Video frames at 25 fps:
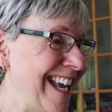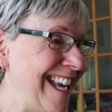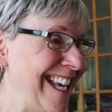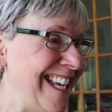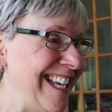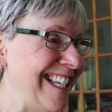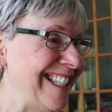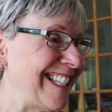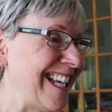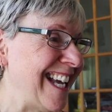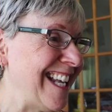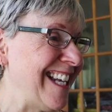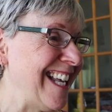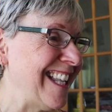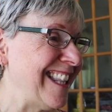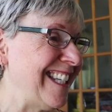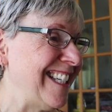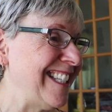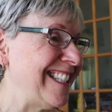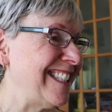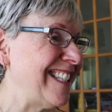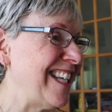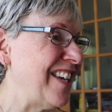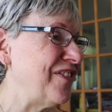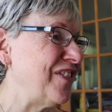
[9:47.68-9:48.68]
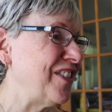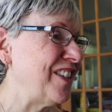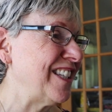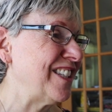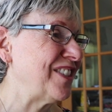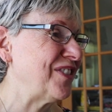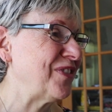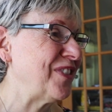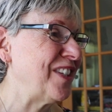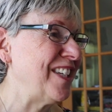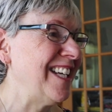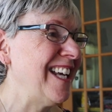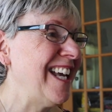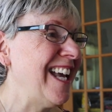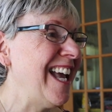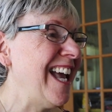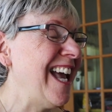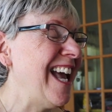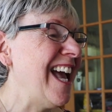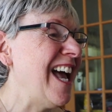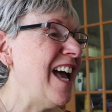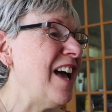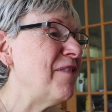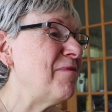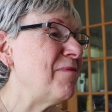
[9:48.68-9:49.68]
He's got nothing to say for this one.
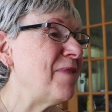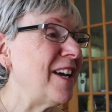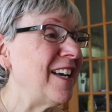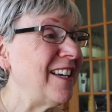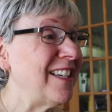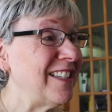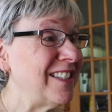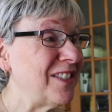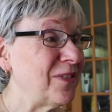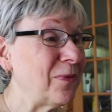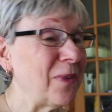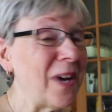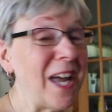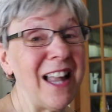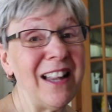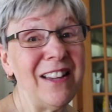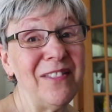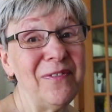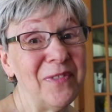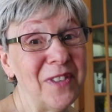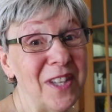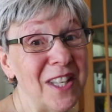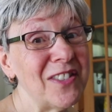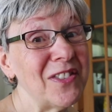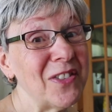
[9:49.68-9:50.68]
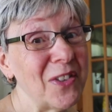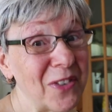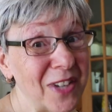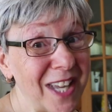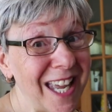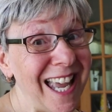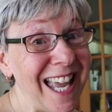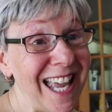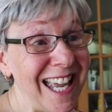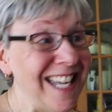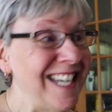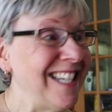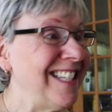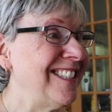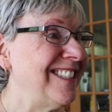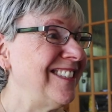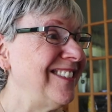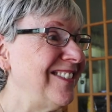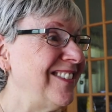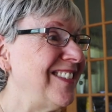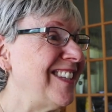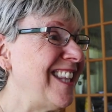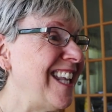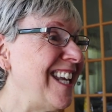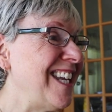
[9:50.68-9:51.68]
But it's, well, it's okay.
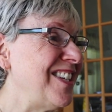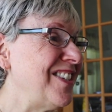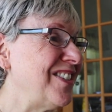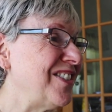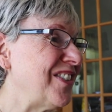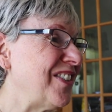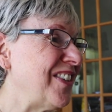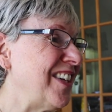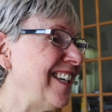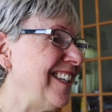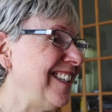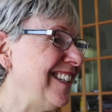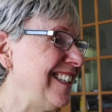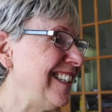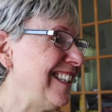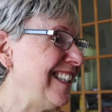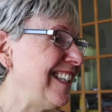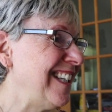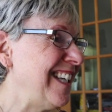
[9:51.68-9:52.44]
Well, thank you, Doyle.